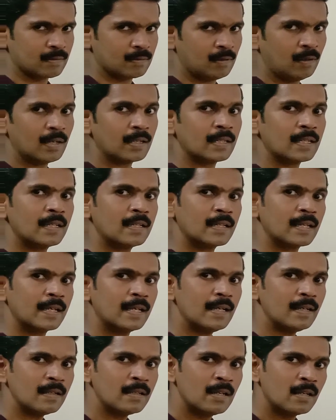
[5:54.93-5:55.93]
or in
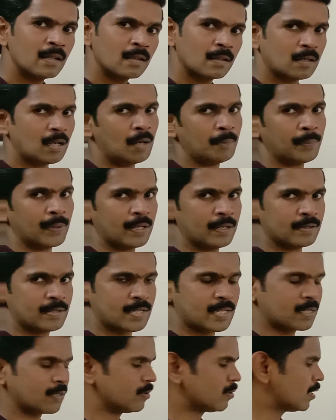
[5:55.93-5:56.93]
their
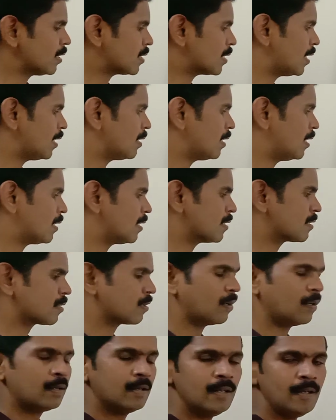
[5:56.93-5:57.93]
components. Okay, so that is
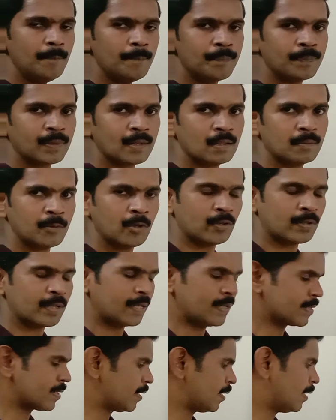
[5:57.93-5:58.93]
called
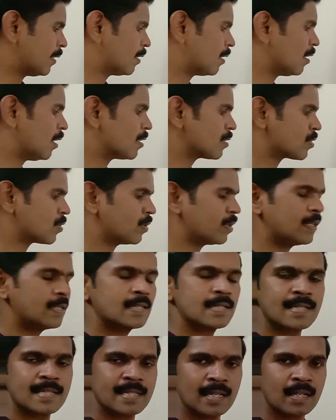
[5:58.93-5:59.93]
mutation. And the last one
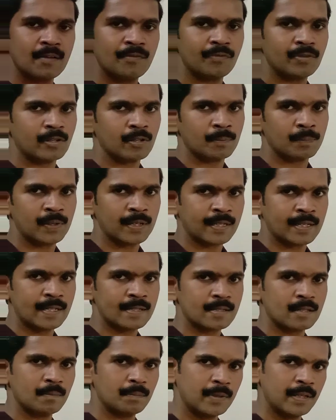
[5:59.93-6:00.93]
is
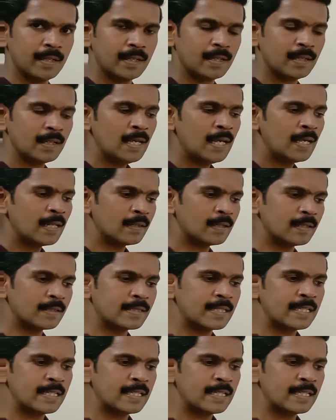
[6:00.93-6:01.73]
self-duplication, meaning the